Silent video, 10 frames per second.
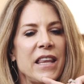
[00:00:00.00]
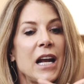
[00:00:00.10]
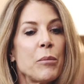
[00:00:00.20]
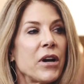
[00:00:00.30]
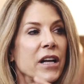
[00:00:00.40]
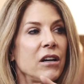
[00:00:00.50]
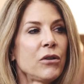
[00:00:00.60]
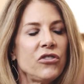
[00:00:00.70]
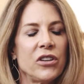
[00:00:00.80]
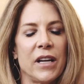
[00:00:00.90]
and then I brought a
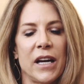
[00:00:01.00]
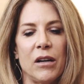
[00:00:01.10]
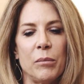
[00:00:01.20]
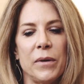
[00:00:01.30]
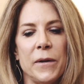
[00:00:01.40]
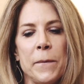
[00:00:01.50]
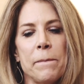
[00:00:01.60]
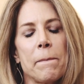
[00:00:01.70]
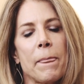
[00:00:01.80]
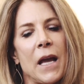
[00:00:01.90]
coach in to help.
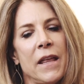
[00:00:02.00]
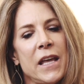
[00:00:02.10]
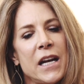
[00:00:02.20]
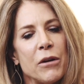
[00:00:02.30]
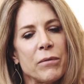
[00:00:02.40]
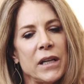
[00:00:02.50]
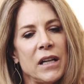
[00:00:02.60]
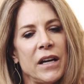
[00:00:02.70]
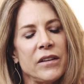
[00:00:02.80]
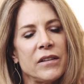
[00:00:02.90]
And then I
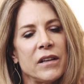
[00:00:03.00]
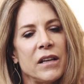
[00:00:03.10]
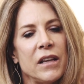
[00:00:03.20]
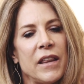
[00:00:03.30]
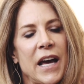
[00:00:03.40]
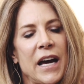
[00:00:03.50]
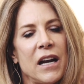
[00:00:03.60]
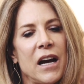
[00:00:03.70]
realized that